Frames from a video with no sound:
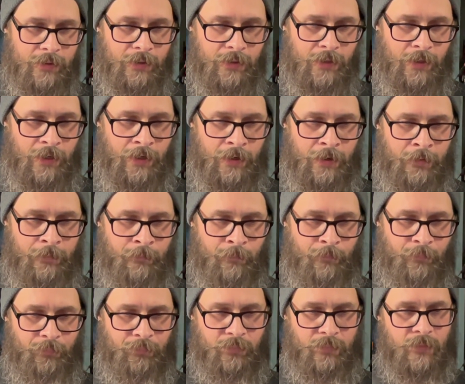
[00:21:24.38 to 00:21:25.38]

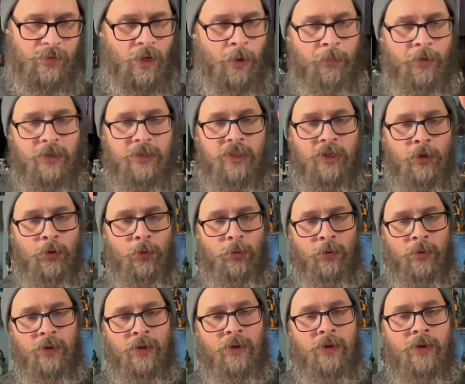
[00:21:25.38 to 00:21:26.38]
Number 2,
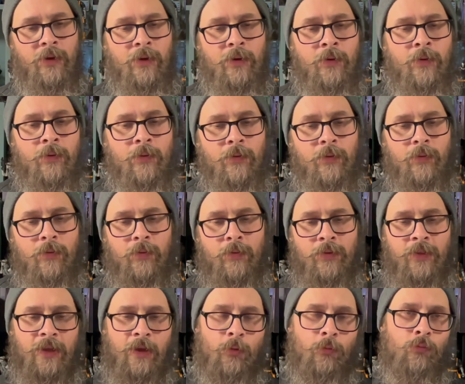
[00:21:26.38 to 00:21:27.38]

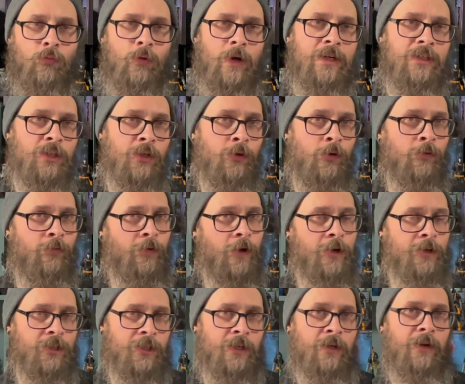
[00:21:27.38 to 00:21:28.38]
the original
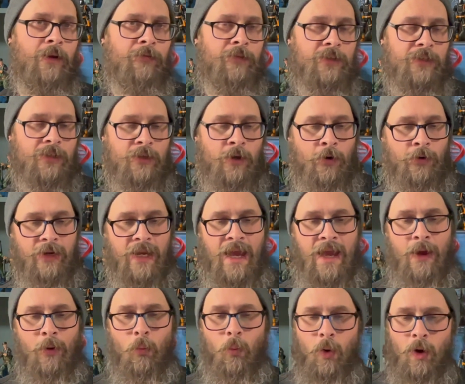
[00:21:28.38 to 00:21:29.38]
version of the
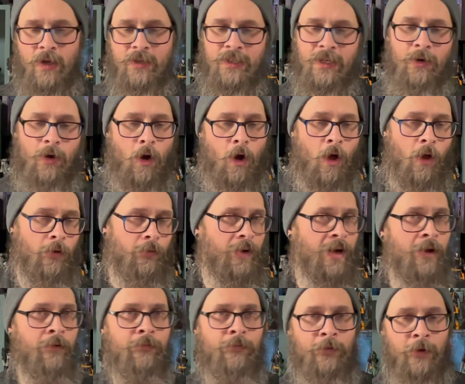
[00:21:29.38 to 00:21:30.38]
Snowcat was an
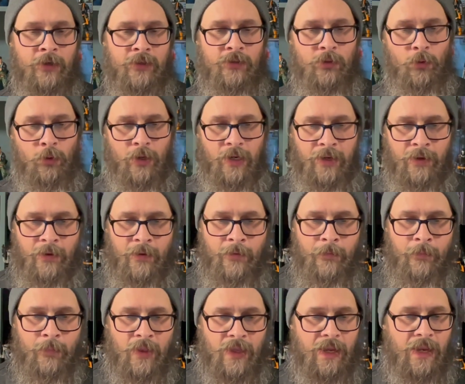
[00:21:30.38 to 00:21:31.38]
all-around fun toy.
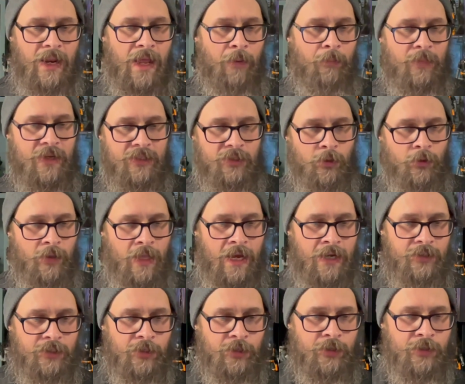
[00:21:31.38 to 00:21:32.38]
It had missile
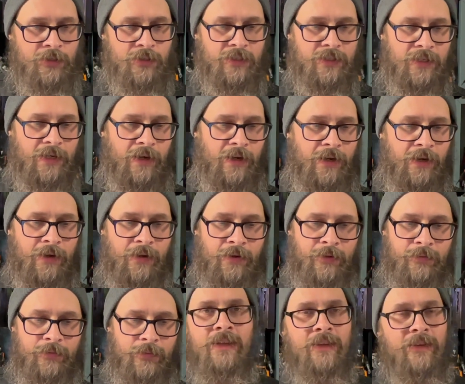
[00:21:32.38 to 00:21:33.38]
launchers,
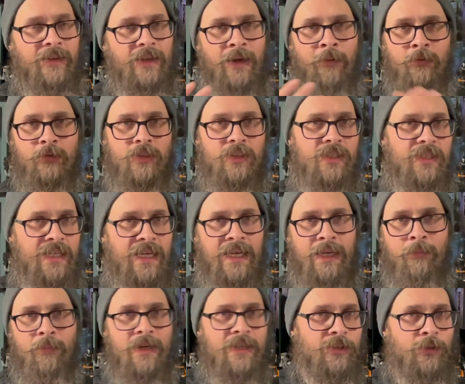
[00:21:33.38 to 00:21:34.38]
the ski
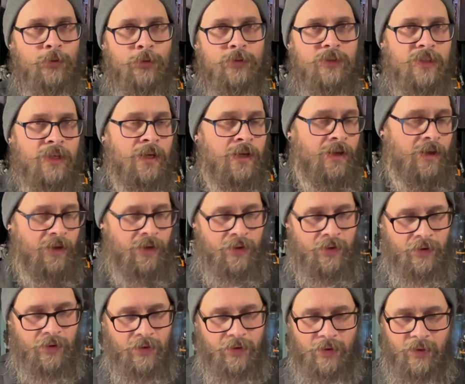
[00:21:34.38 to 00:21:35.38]
missiles.
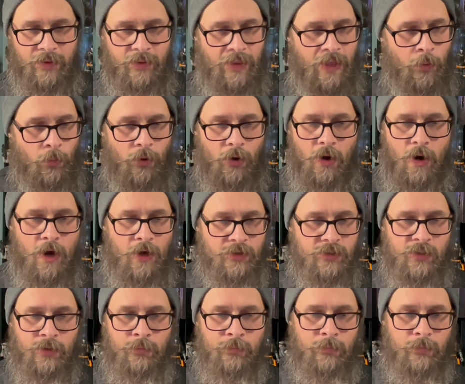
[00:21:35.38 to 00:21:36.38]
They were
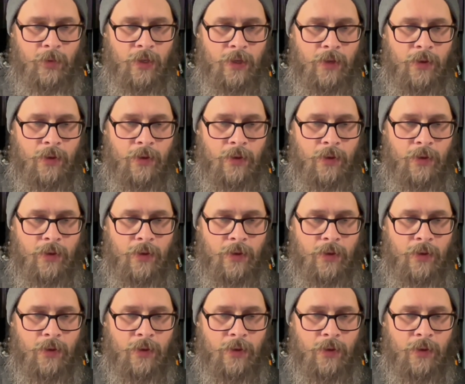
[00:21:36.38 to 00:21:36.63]
awesome.